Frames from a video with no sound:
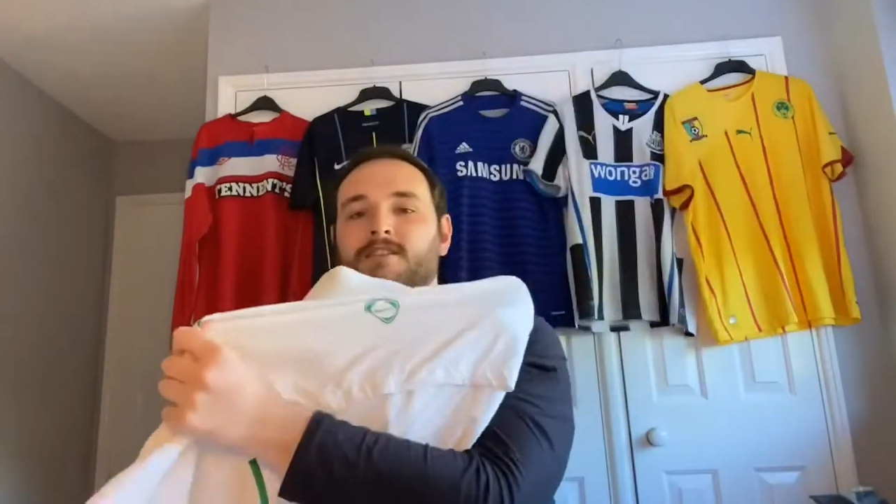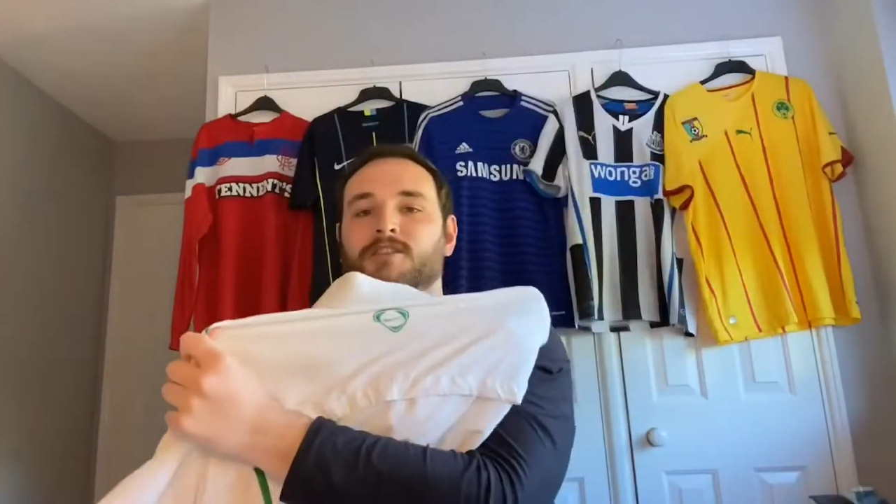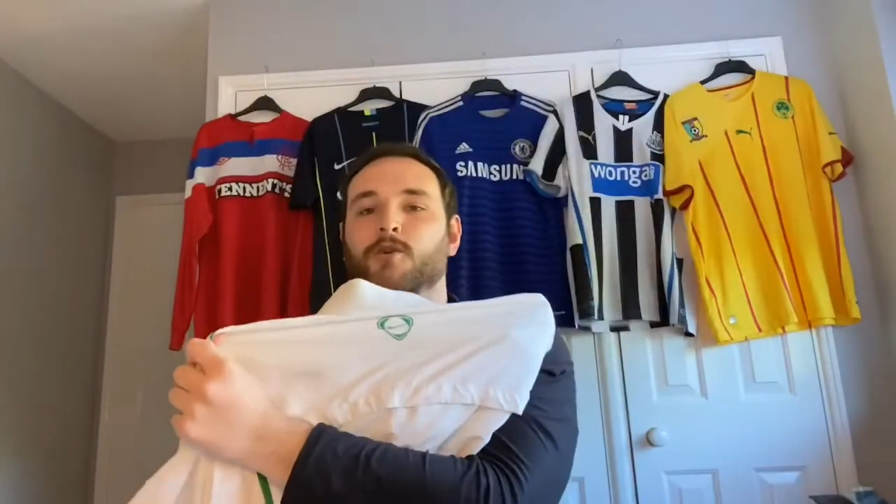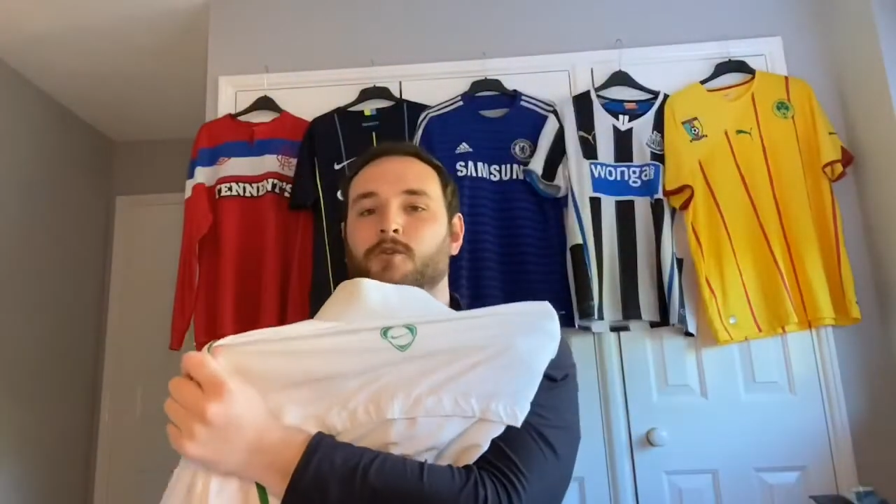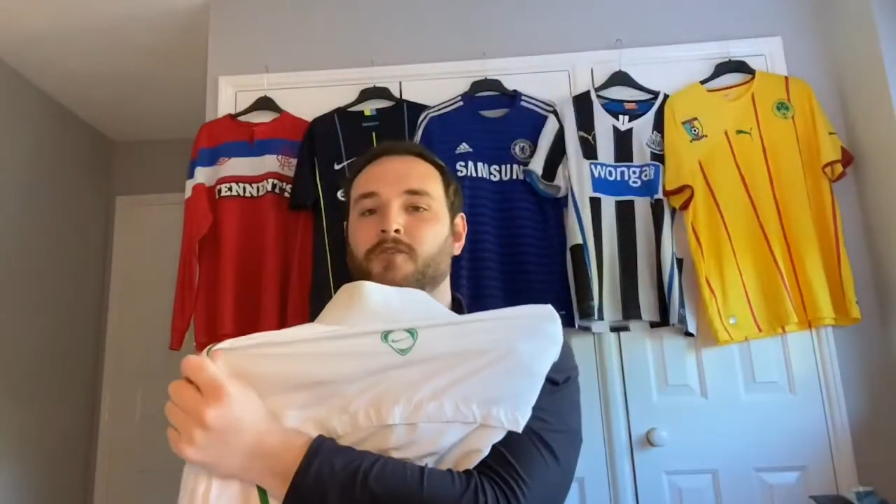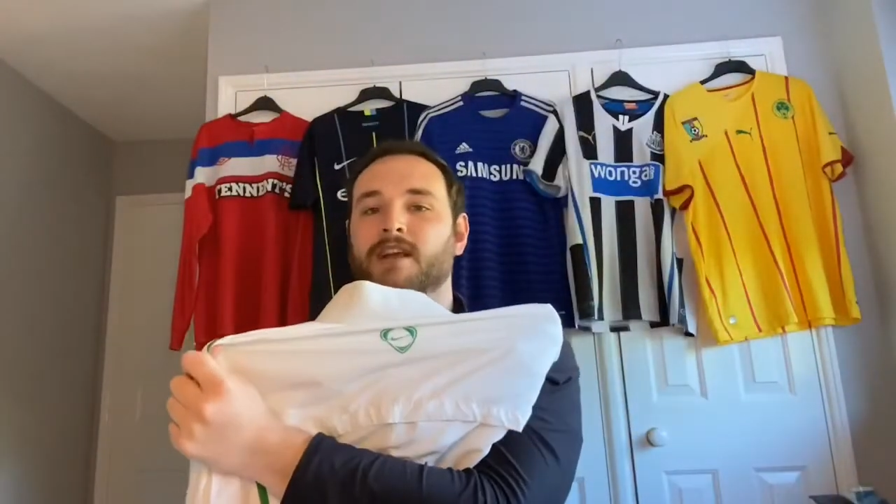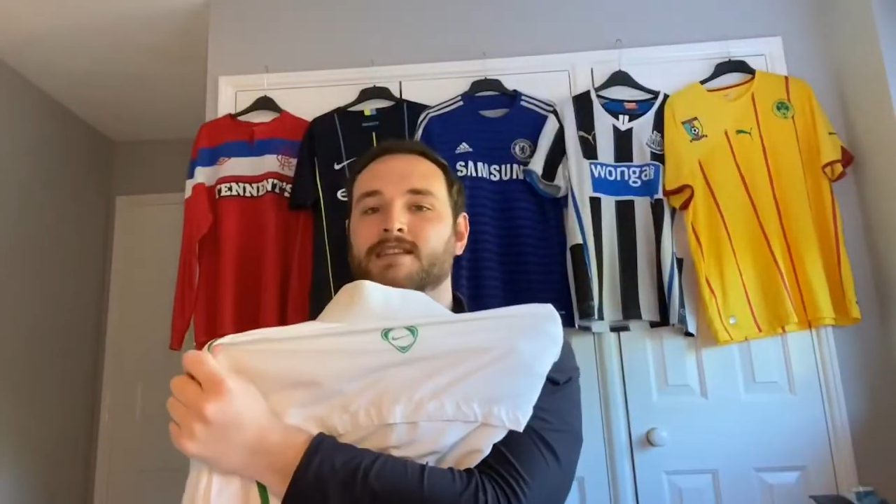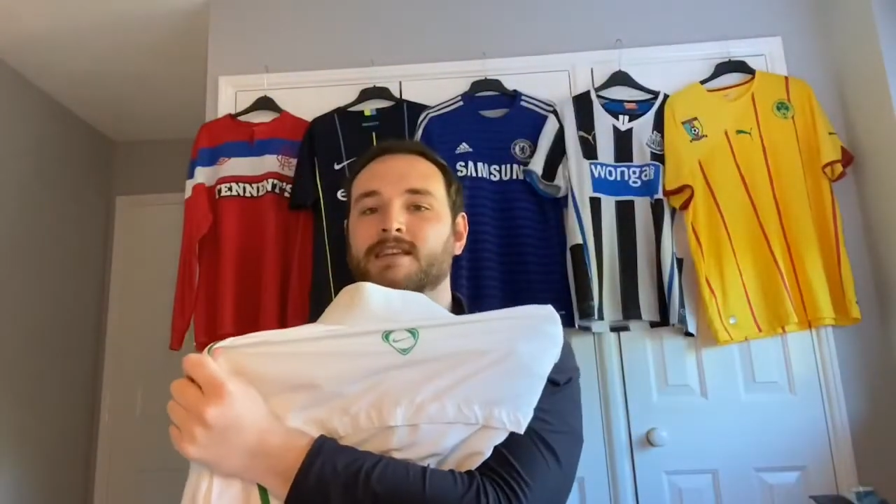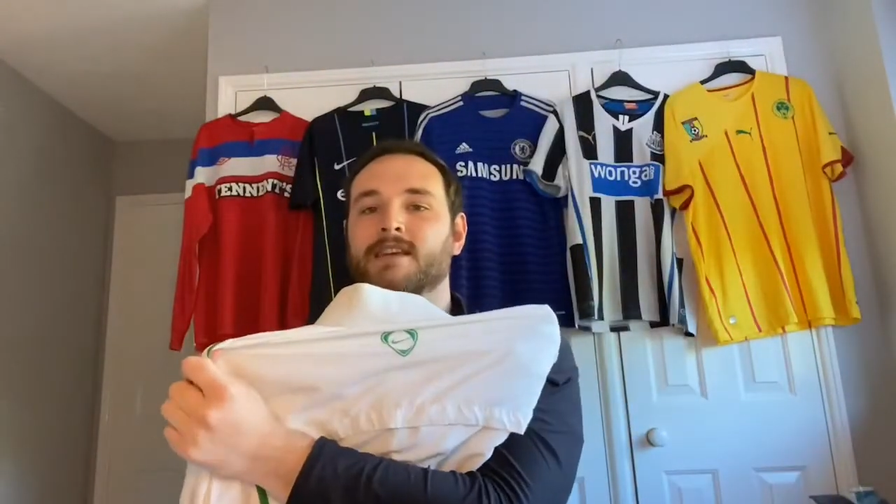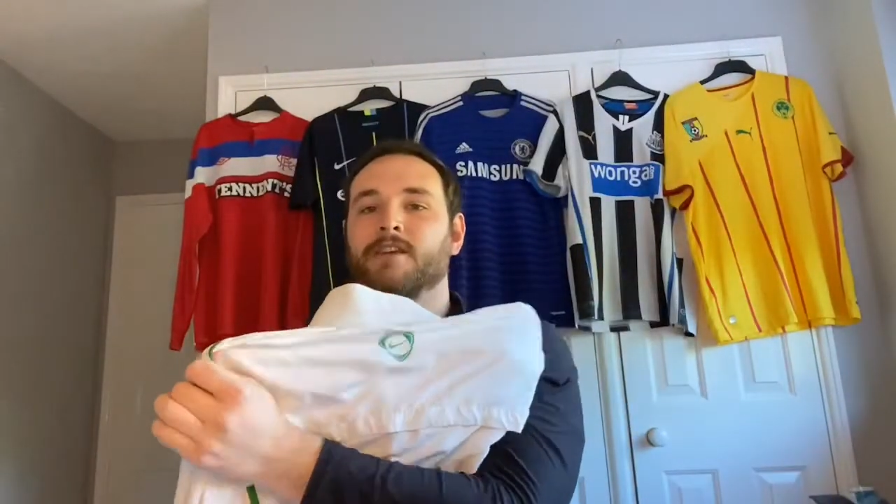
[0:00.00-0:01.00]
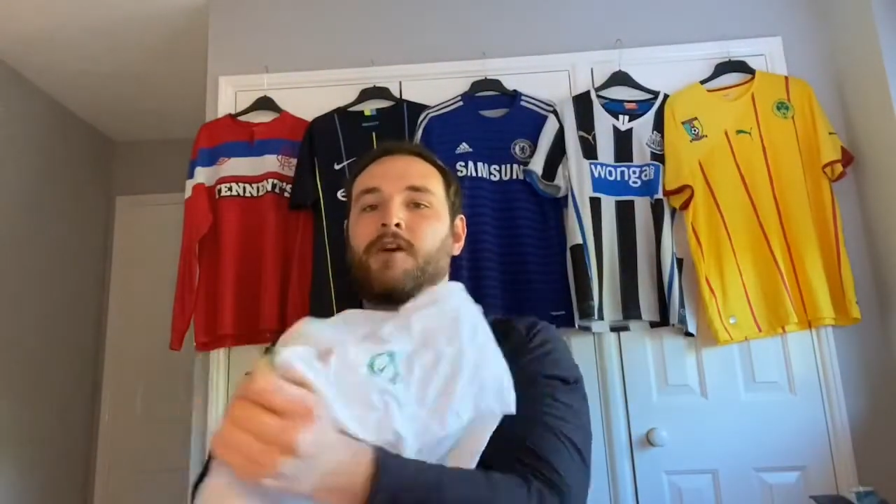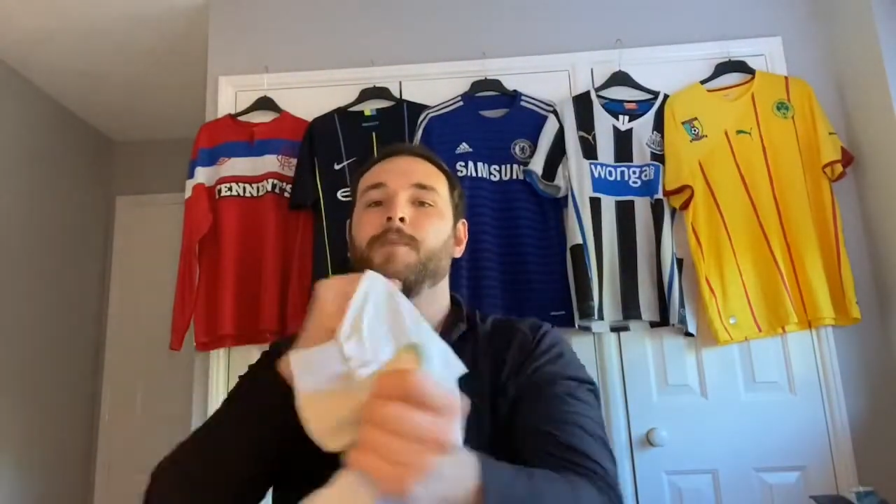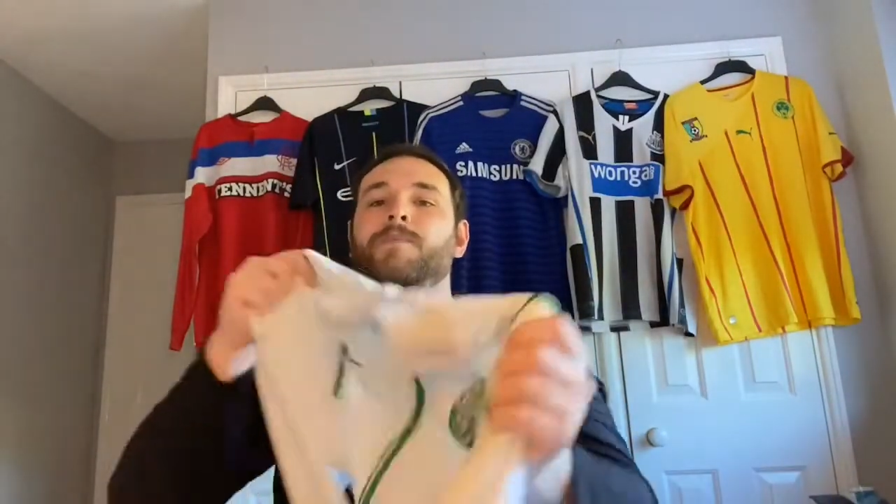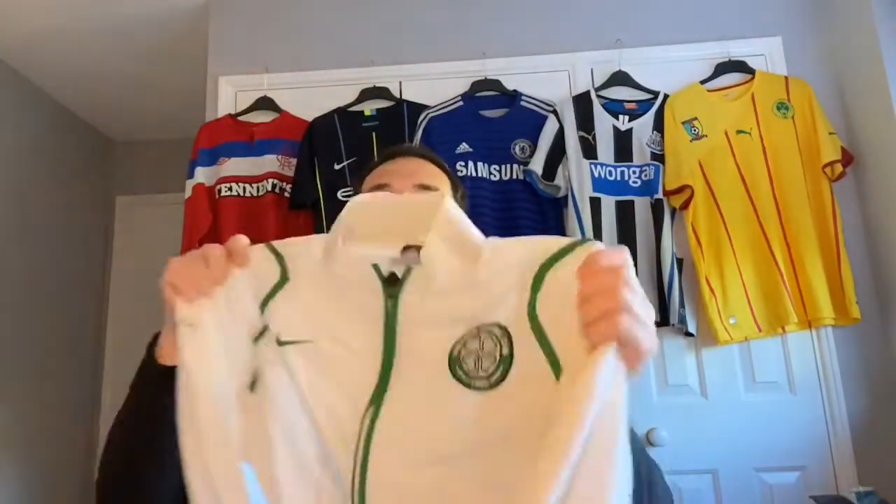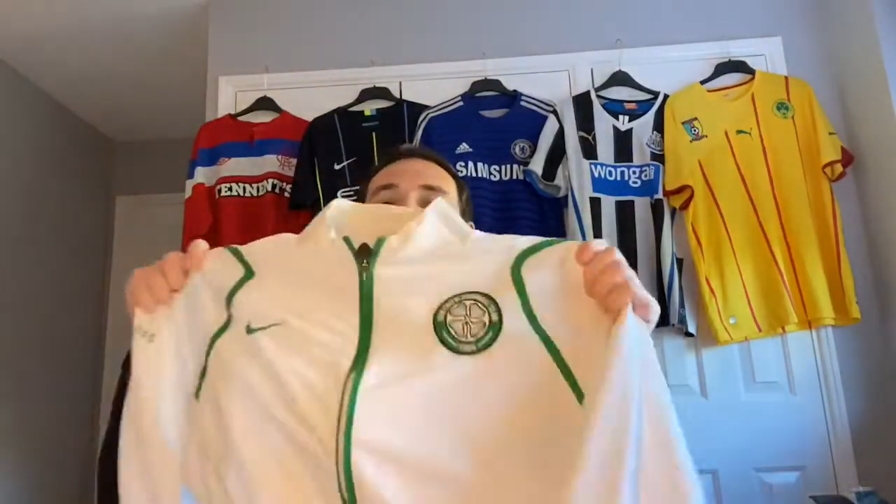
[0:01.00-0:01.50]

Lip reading: the Total 90 era.